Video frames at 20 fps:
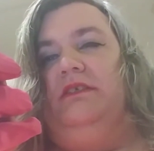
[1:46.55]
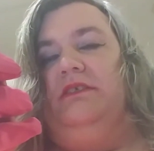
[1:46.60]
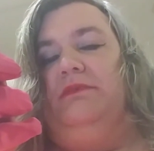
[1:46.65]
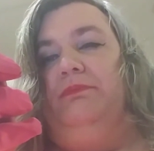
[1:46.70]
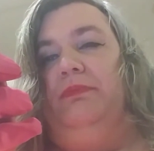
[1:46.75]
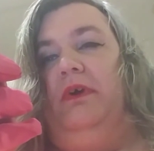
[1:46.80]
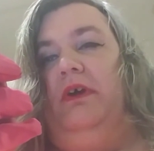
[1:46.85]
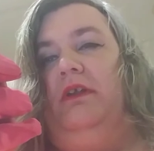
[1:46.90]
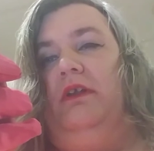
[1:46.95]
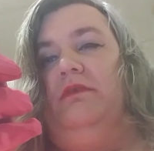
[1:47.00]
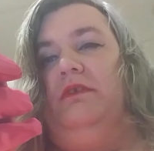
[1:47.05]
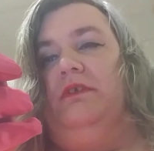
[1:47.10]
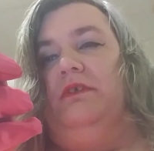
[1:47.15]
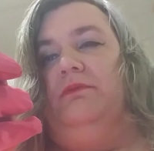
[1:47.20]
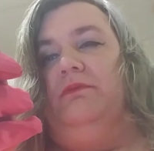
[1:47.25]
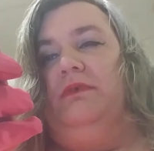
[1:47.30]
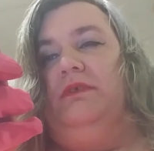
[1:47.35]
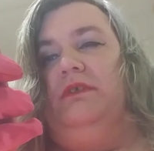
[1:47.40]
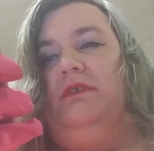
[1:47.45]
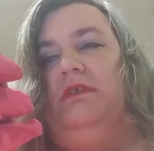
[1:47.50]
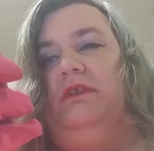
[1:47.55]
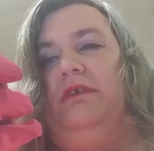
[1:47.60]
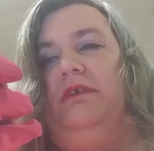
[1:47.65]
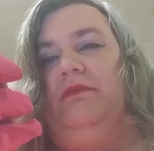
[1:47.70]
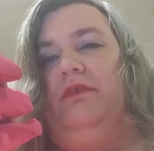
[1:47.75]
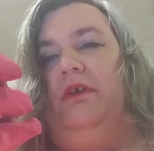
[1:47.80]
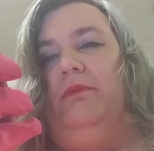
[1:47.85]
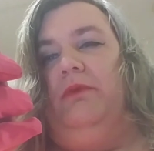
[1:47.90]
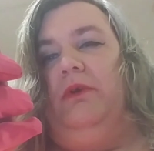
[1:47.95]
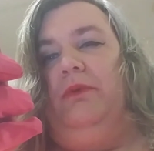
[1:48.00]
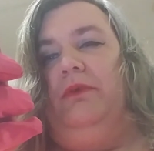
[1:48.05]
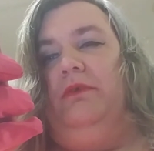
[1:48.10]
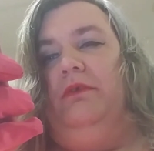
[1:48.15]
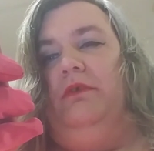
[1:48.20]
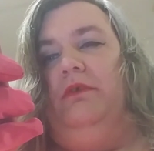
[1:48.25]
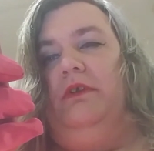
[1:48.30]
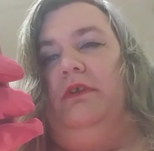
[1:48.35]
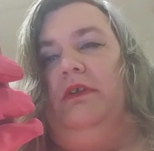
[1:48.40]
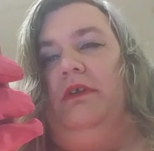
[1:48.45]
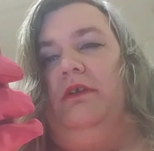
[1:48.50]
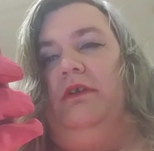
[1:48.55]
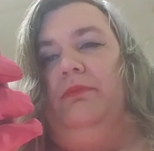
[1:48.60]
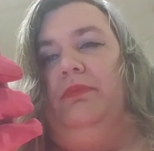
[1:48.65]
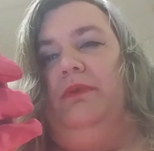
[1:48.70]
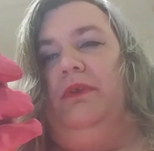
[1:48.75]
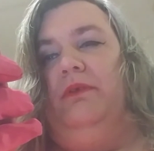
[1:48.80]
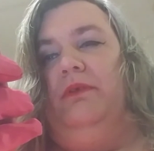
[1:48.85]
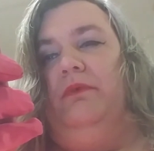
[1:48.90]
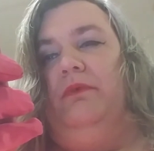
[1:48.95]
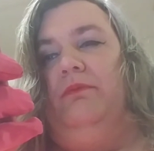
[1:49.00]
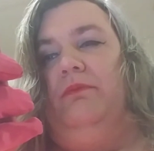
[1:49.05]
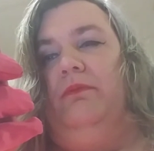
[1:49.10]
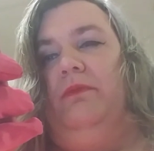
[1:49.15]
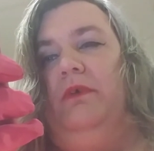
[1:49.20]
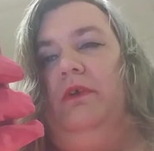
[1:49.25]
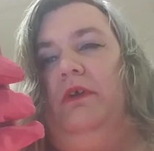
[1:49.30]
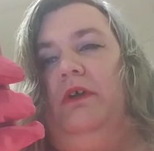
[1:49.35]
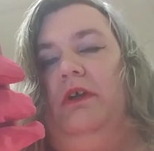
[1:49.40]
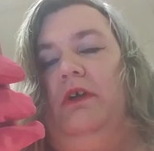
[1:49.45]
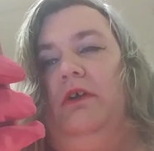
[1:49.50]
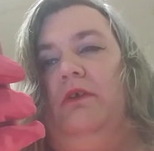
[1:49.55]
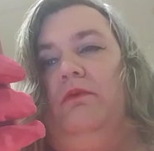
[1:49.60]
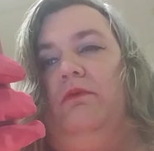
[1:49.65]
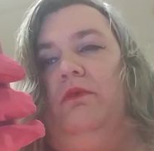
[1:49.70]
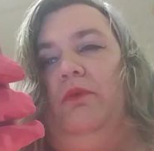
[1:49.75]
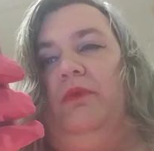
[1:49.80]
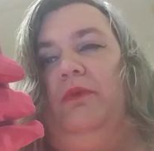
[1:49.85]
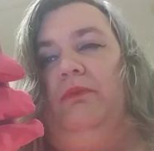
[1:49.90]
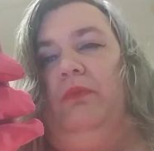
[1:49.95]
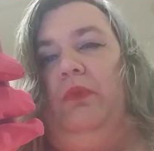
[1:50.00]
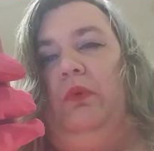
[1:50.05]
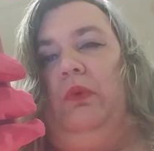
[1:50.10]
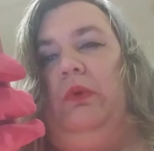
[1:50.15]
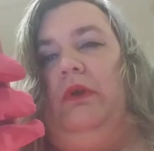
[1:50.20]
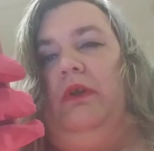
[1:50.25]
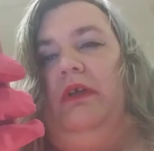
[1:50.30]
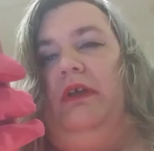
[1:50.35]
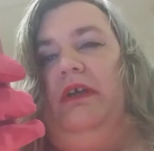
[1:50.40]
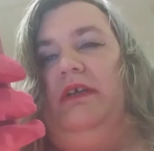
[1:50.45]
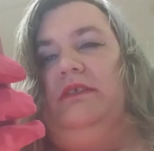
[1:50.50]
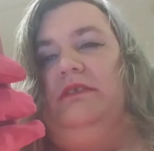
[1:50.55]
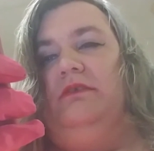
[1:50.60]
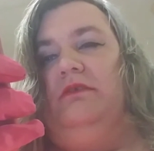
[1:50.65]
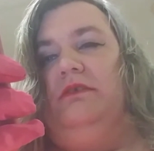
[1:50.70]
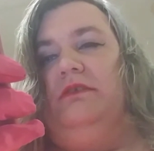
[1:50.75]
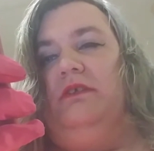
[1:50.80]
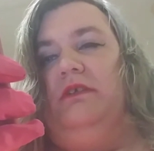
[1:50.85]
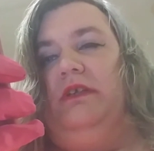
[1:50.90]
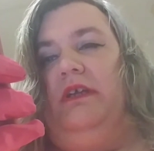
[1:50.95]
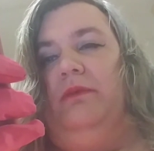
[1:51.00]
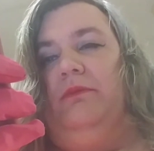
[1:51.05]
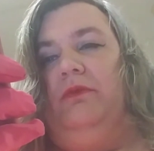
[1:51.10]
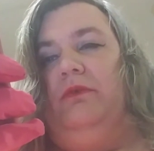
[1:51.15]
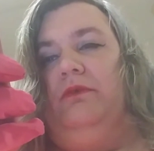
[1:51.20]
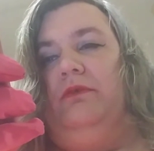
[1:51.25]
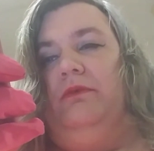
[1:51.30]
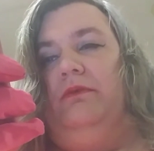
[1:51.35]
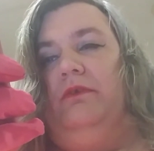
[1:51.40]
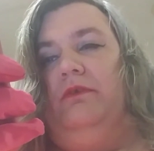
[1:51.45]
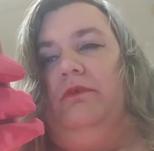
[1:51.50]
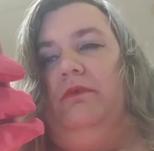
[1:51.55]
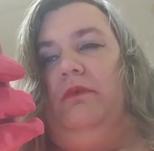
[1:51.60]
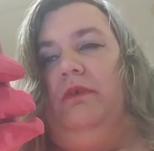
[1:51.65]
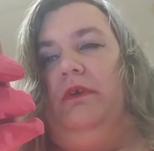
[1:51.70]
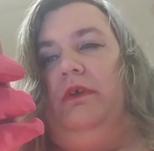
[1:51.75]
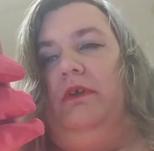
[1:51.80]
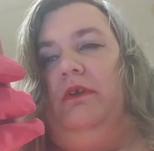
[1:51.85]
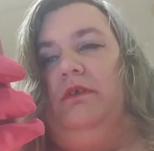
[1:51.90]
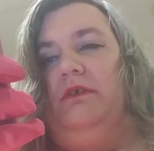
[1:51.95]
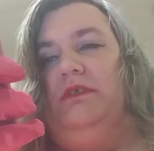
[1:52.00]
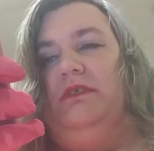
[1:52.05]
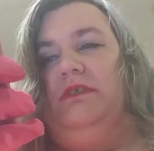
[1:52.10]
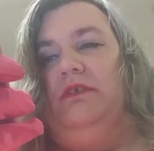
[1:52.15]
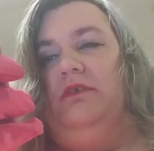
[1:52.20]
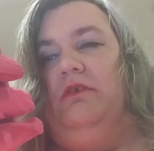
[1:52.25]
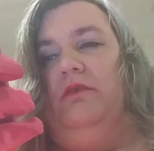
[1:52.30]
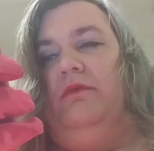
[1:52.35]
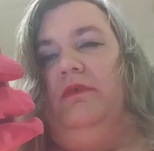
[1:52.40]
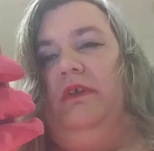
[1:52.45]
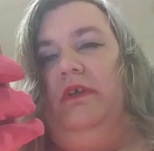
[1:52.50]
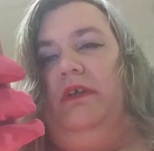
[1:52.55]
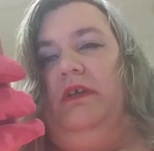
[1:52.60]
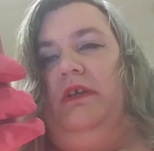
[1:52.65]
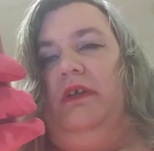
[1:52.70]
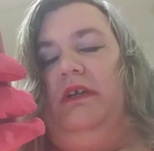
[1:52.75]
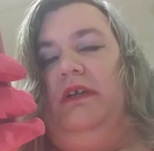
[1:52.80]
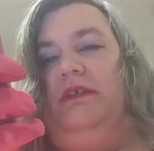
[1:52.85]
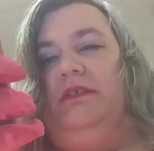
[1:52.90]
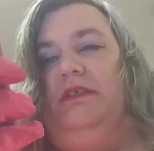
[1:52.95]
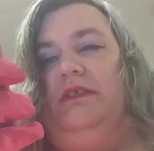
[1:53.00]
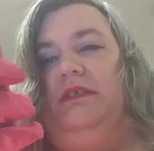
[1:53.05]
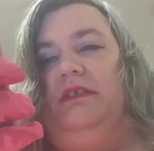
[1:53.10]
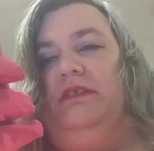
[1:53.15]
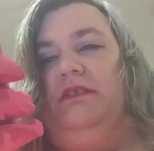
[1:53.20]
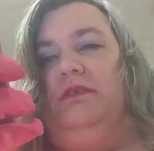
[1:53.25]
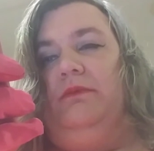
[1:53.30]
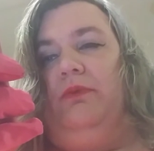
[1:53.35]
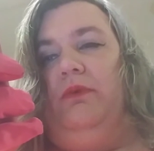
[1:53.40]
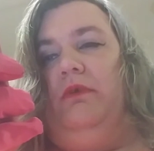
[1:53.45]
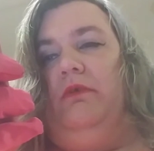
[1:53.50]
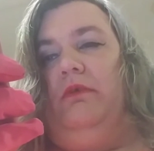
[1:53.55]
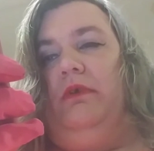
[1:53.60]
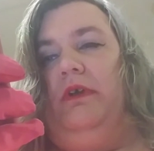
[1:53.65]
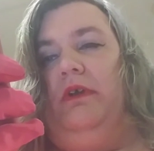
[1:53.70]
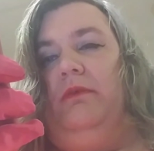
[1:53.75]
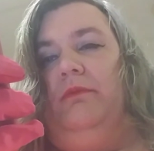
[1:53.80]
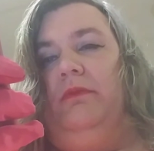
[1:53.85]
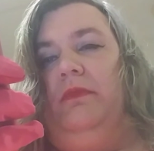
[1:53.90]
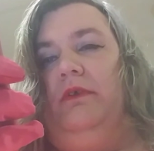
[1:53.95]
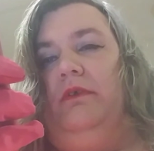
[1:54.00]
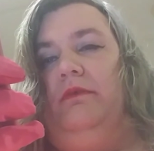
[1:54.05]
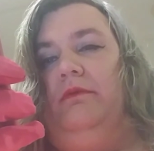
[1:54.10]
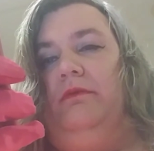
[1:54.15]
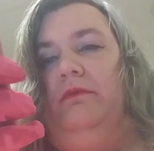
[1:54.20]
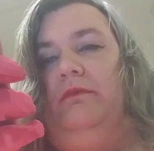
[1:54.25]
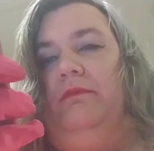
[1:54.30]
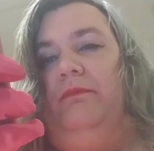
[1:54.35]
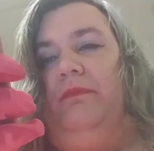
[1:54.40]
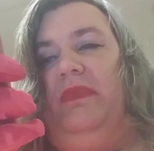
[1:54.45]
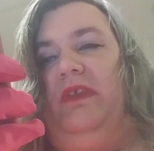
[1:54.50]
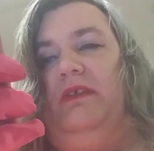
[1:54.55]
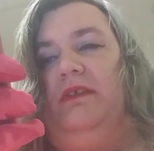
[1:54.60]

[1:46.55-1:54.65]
In spite of this once-in-a-lifetime opportunity, complete with room and board, Esther is unable to enjoy herself, and she needs the program in